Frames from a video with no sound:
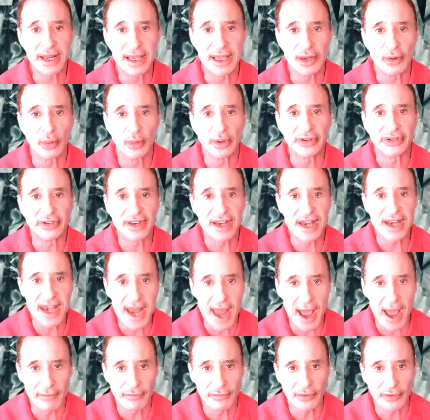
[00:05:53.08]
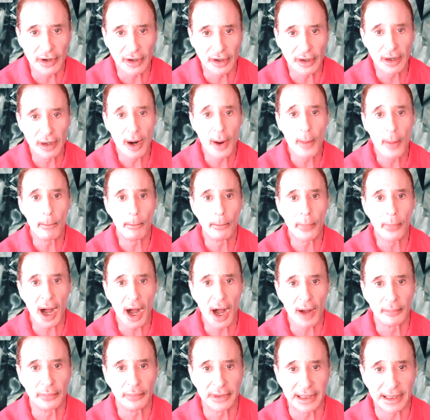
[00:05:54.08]
he was never
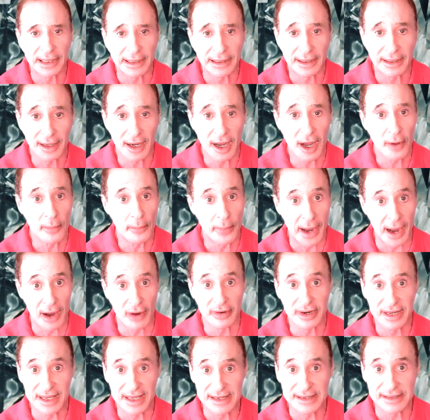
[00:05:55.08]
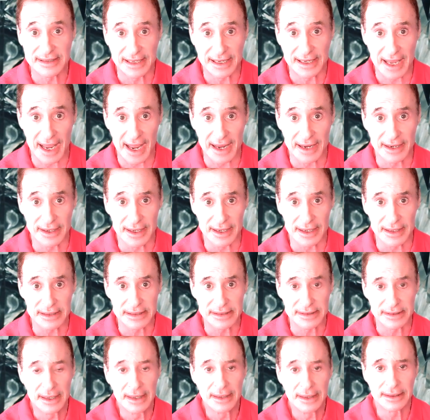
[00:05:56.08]
public about his
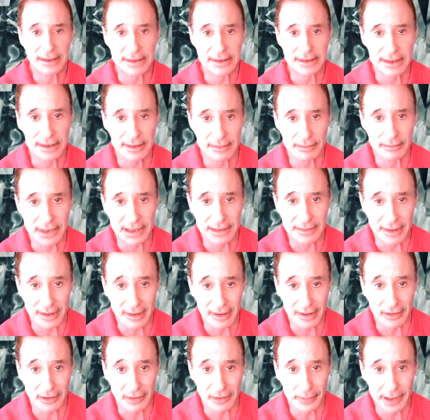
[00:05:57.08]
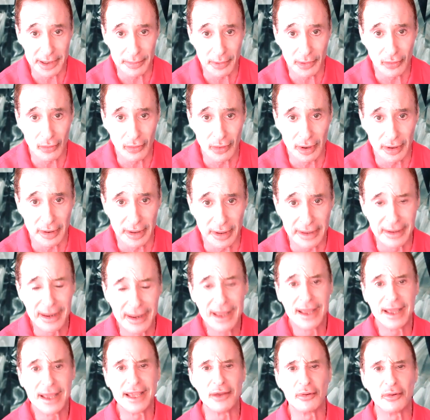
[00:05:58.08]
gayness. It didn't mean that other people weren't.
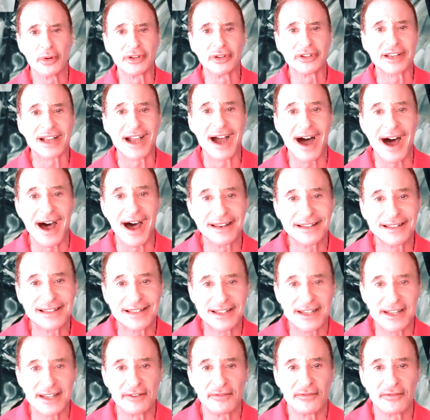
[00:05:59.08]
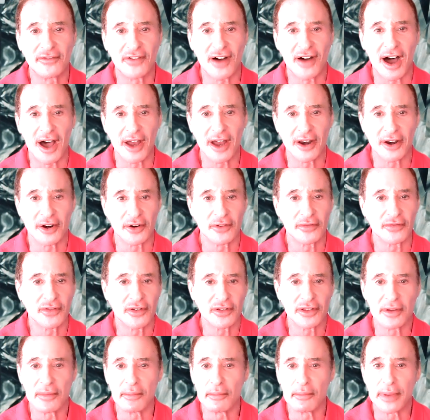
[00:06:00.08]
He was constant fodder
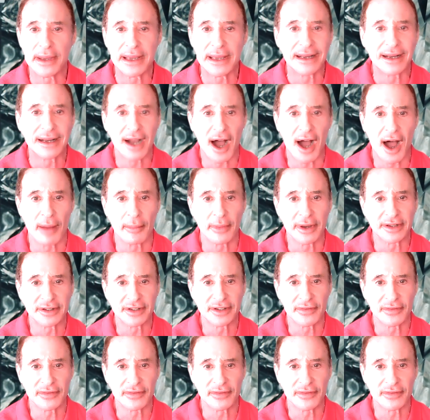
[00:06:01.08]
for the big comics